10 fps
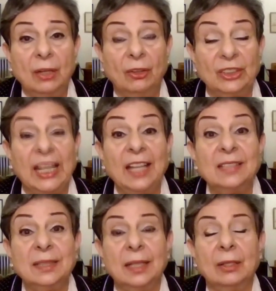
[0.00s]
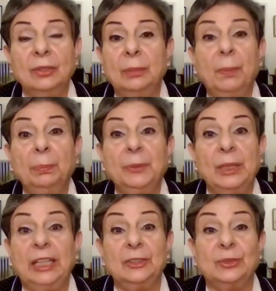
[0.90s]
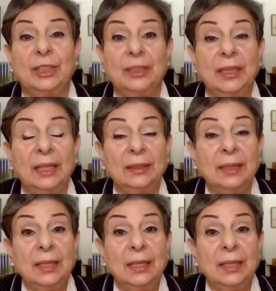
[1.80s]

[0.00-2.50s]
on Gaza, on a population that,